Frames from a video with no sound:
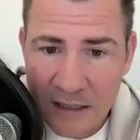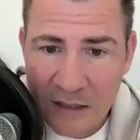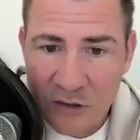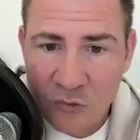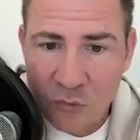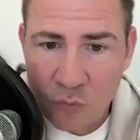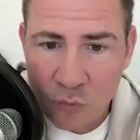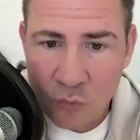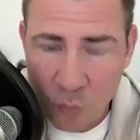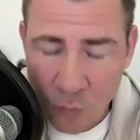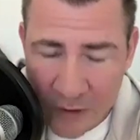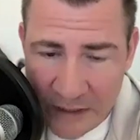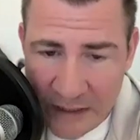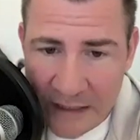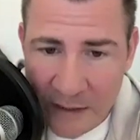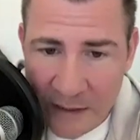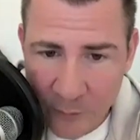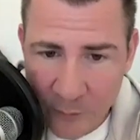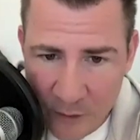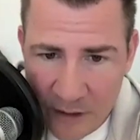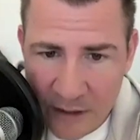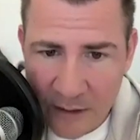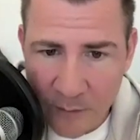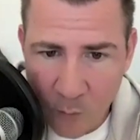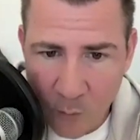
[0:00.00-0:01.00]
it's
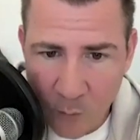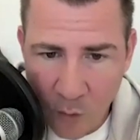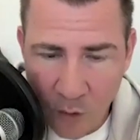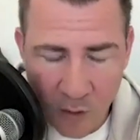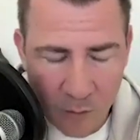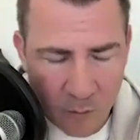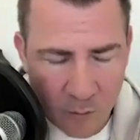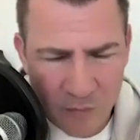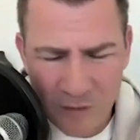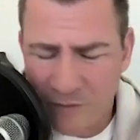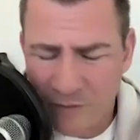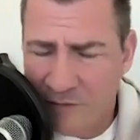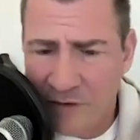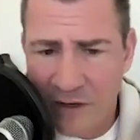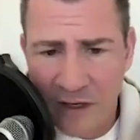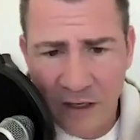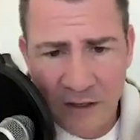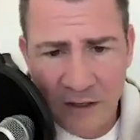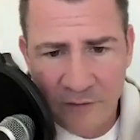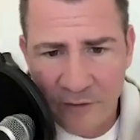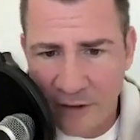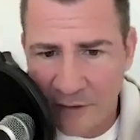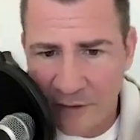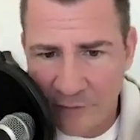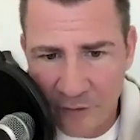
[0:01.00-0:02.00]
really really important but
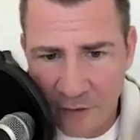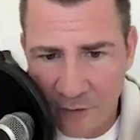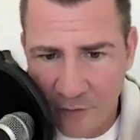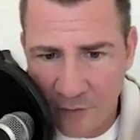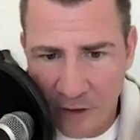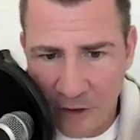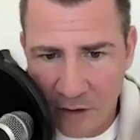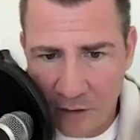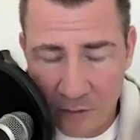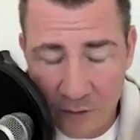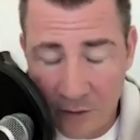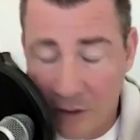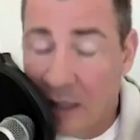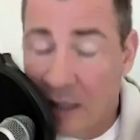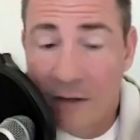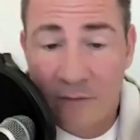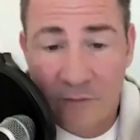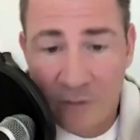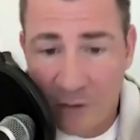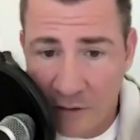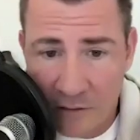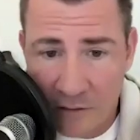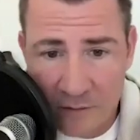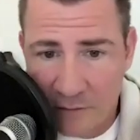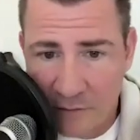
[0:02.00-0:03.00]
very very few of our none
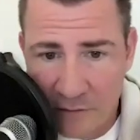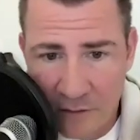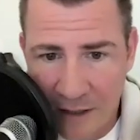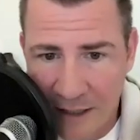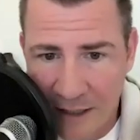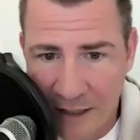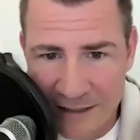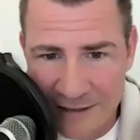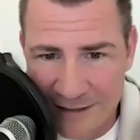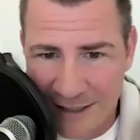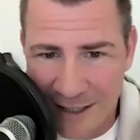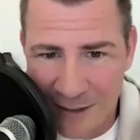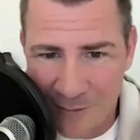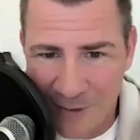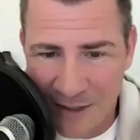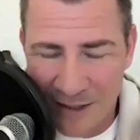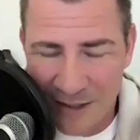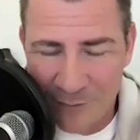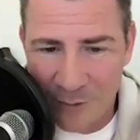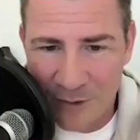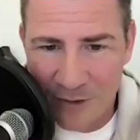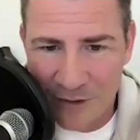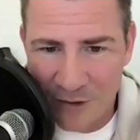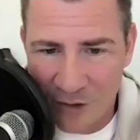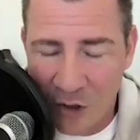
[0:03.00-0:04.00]
of our clients come
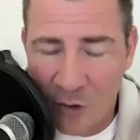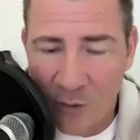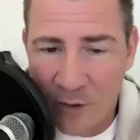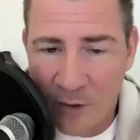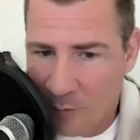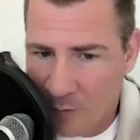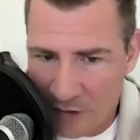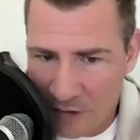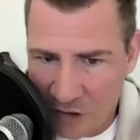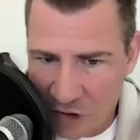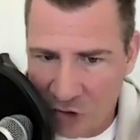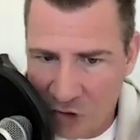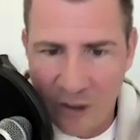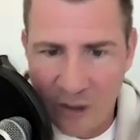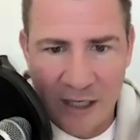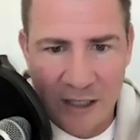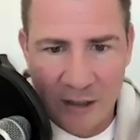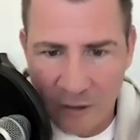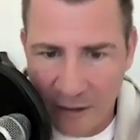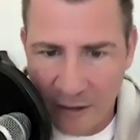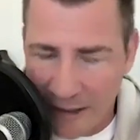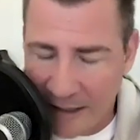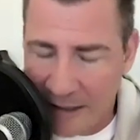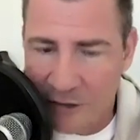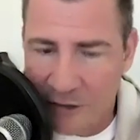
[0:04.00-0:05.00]
in with knowing what to
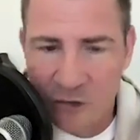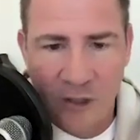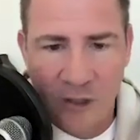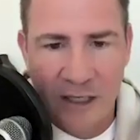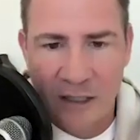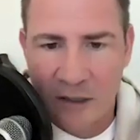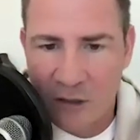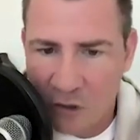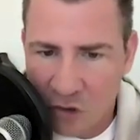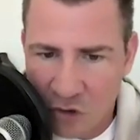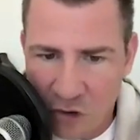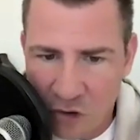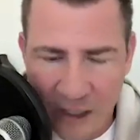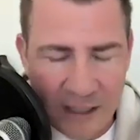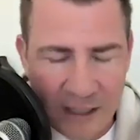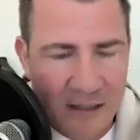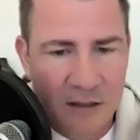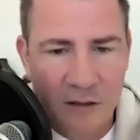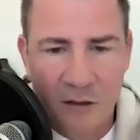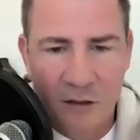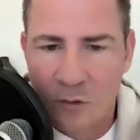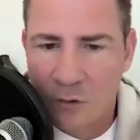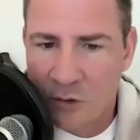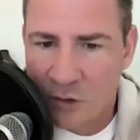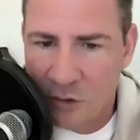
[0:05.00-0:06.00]
track or how to track or
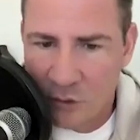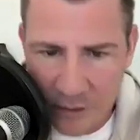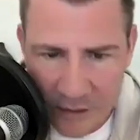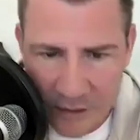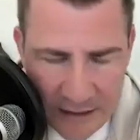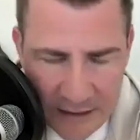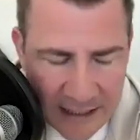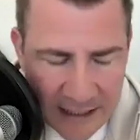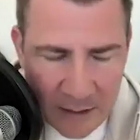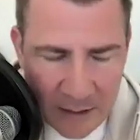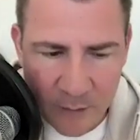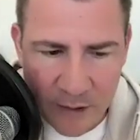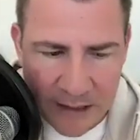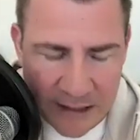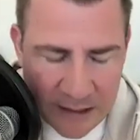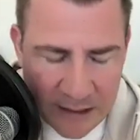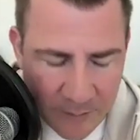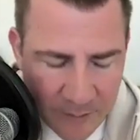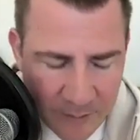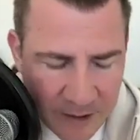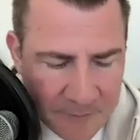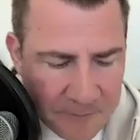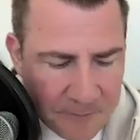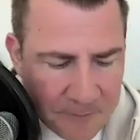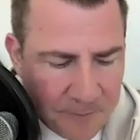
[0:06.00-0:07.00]
tracking or know what to do with the data when they
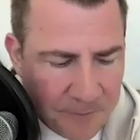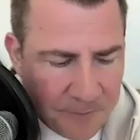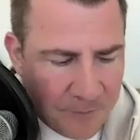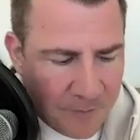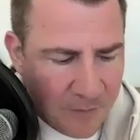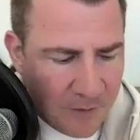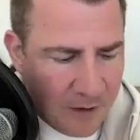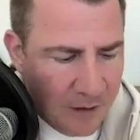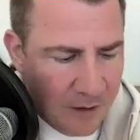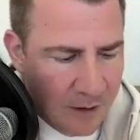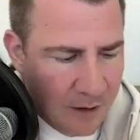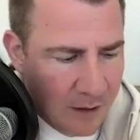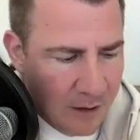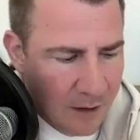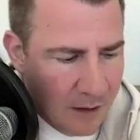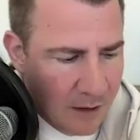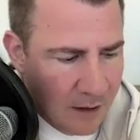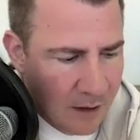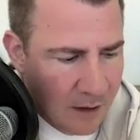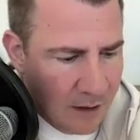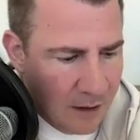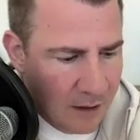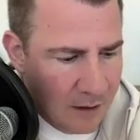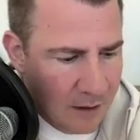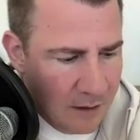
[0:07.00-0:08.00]
come in
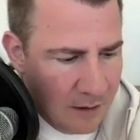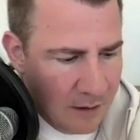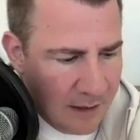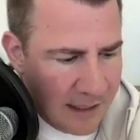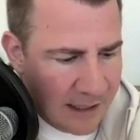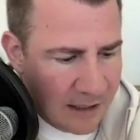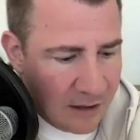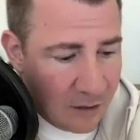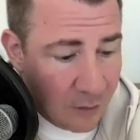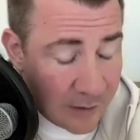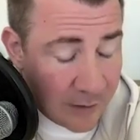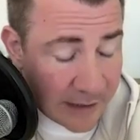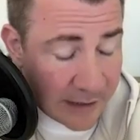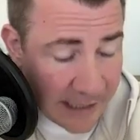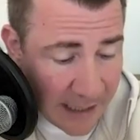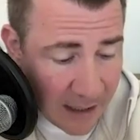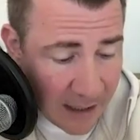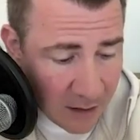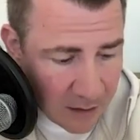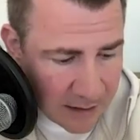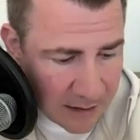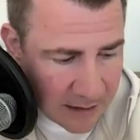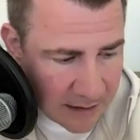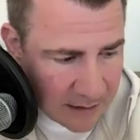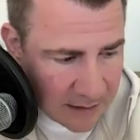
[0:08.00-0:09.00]
and the
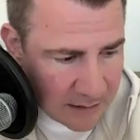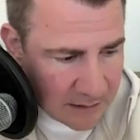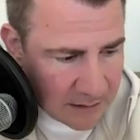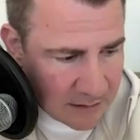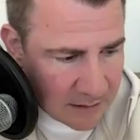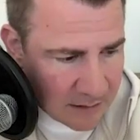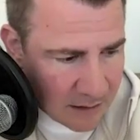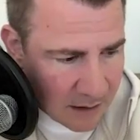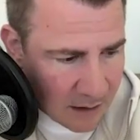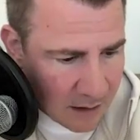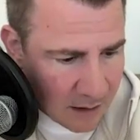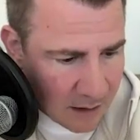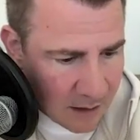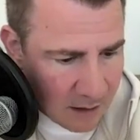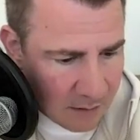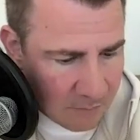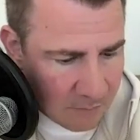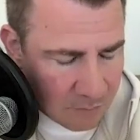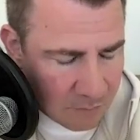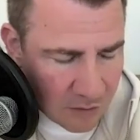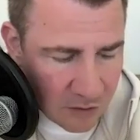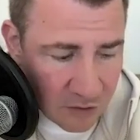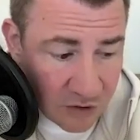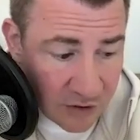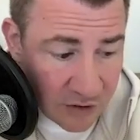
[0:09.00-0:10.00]
reality is,
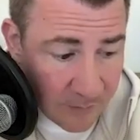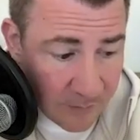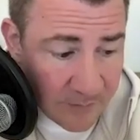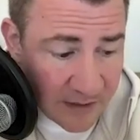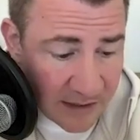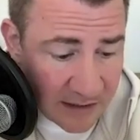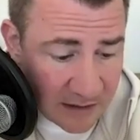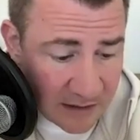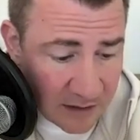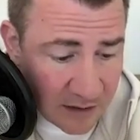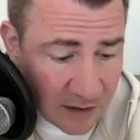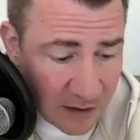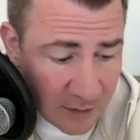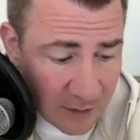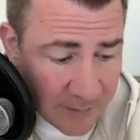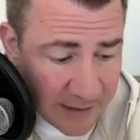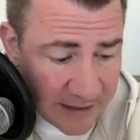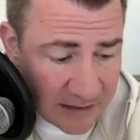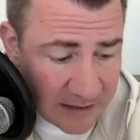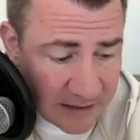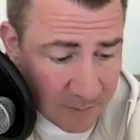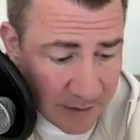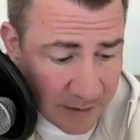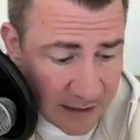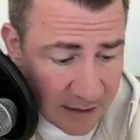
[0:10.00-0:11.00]
on there's some things that you can
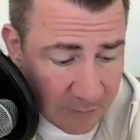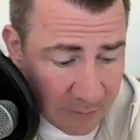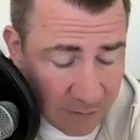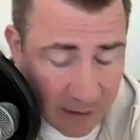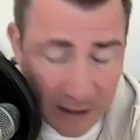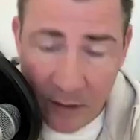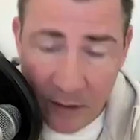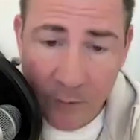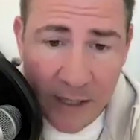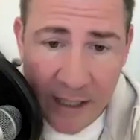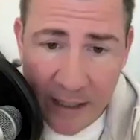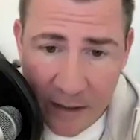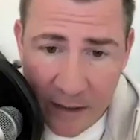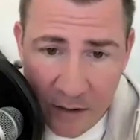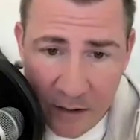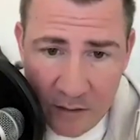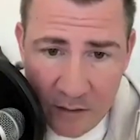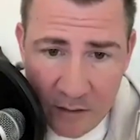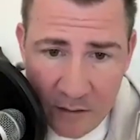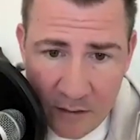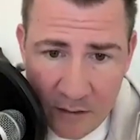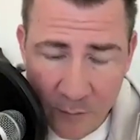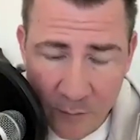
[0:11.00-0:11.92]
make some money right away,